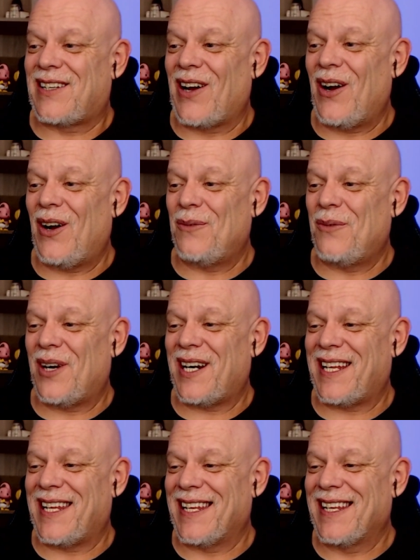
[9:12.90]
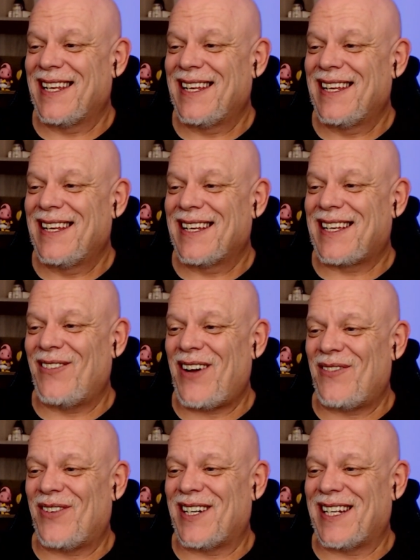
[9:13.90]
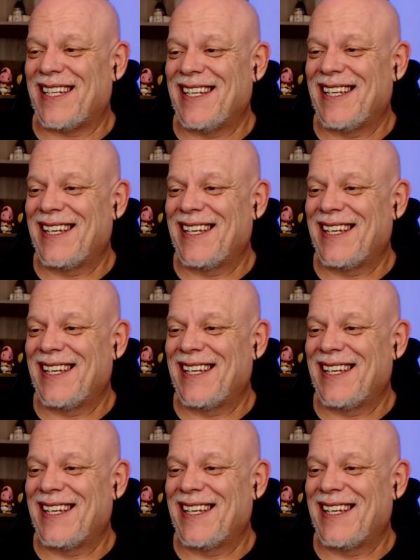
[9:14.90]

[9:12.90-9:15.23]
Go, Morty. Come on, Morty.